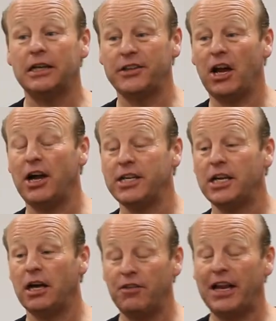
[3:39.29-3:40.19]
the idea
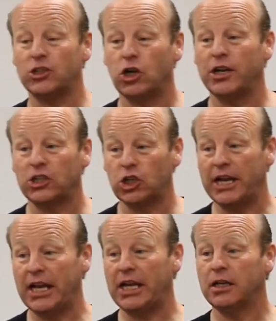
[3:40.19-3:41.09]
of electronic
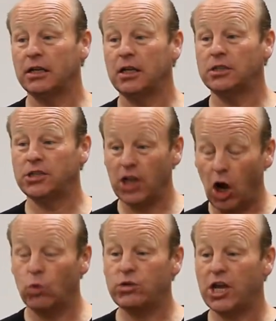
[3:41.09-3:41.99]
trading to the
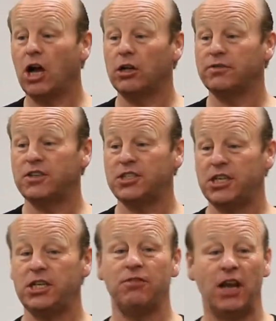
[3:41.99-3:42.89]
old guard of the
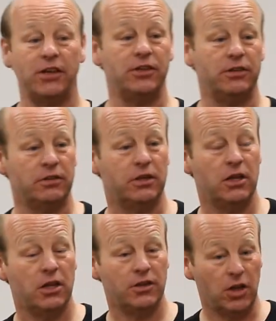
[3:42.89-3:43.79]
City of London,
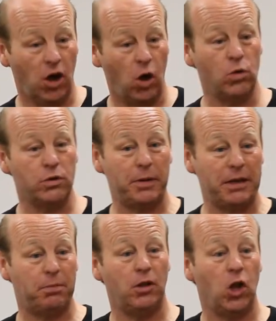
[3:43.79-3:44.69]
the old
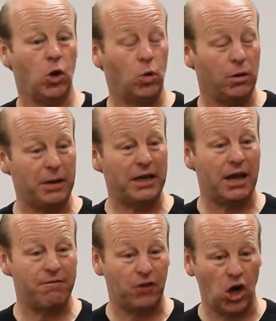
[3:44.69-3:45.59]
people who had been there
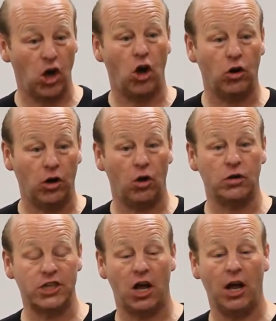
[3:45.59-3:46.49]
for a long
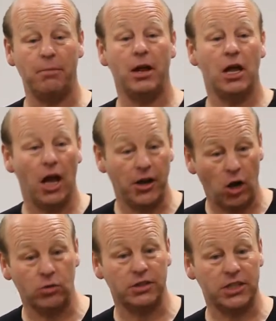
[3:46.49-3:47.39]
time and
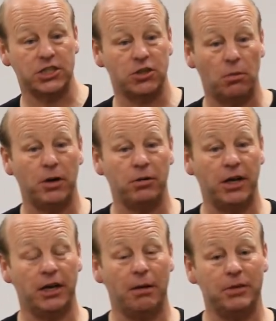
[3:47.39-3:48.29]
owned these stockbroking
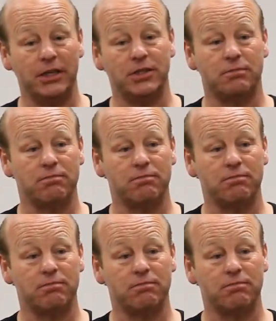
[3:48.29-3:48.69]
companies.